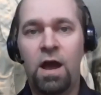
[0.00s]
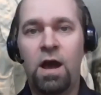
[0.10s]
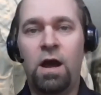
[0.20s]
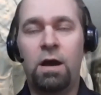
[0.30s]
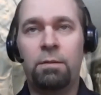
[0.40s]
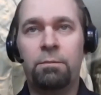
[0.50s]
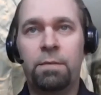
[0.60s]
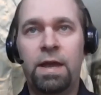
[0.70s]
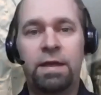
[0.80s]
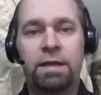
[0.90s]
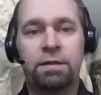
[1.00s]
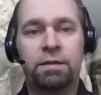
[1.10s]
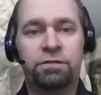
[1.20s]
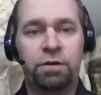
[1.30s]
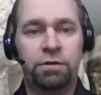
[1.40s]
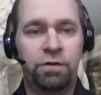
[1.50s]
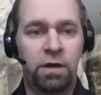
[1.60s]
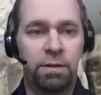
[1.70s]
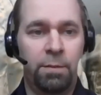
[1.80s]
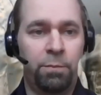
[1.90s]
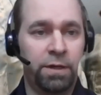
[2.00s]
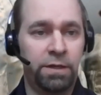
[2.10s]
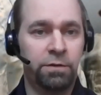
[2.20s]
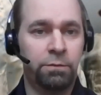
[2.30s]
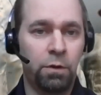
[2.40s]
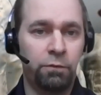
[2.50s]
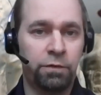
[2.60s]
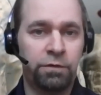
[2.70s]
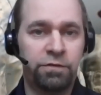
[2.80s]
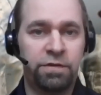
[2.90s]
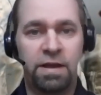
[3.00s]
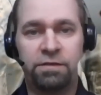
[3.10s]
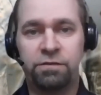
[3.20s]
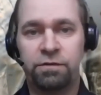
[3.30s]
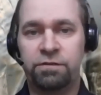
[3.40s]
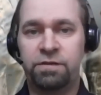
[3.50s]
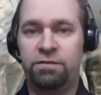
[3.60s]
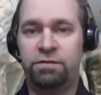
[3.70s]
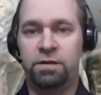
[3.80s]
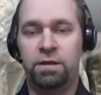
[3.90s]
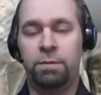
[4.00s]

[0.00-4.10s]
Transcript: And they started talking about bringing their rover to the desert to test it.